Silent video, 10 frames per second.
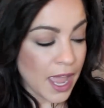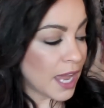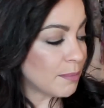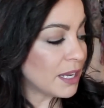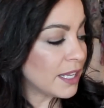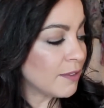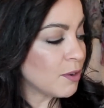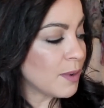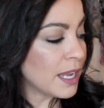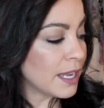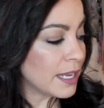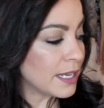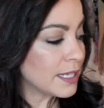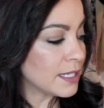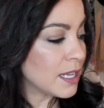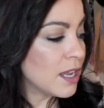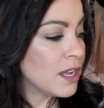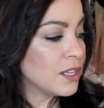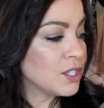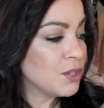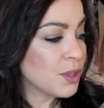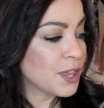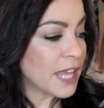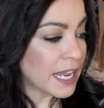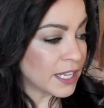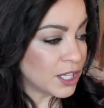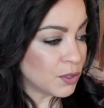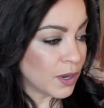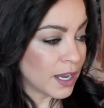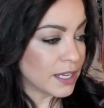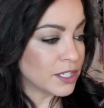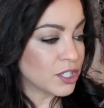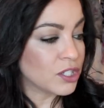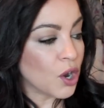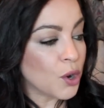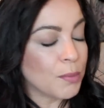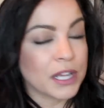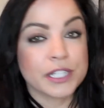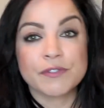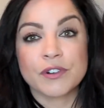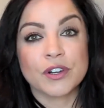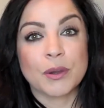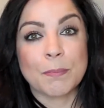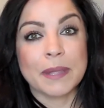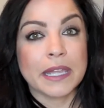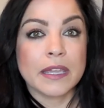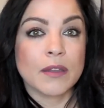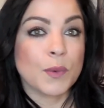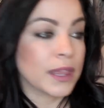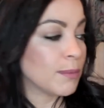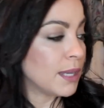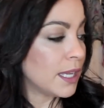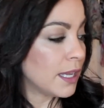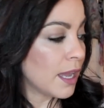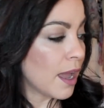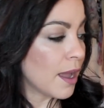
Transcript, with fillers: And my giveaway is to thank you guys so much for being with me.